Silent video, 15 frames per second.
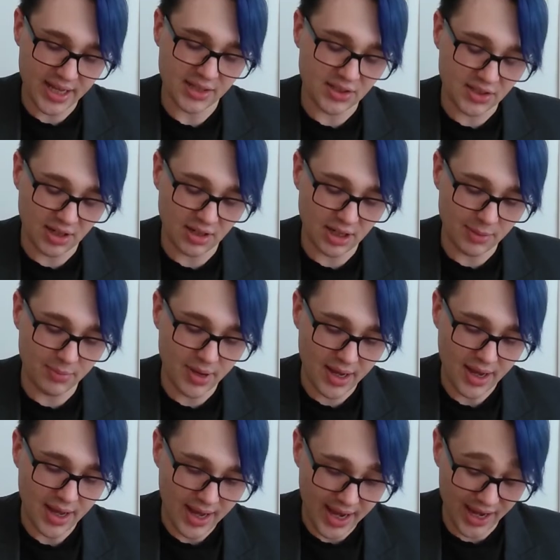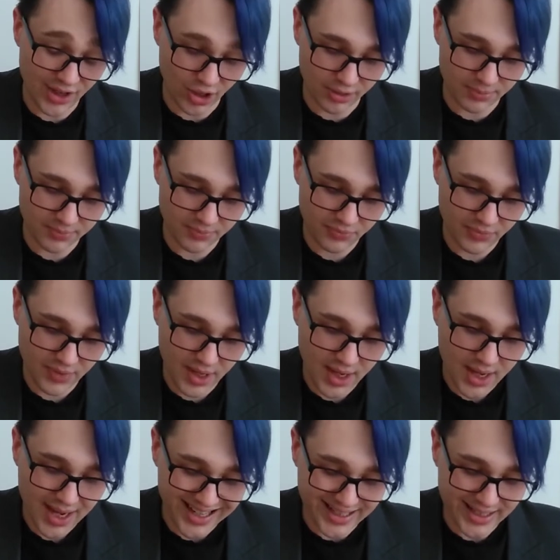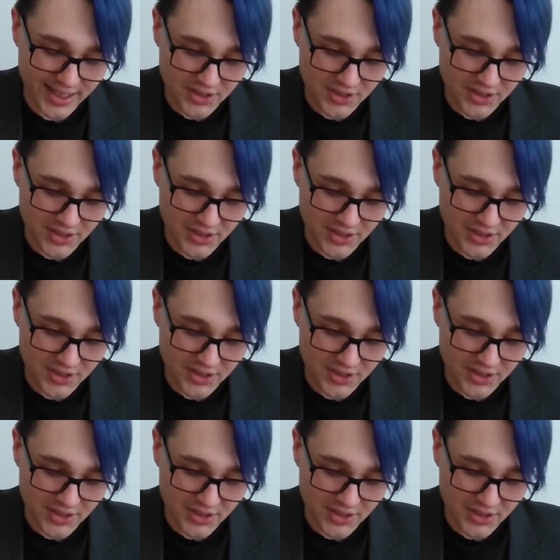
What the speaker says: to hit time head on. It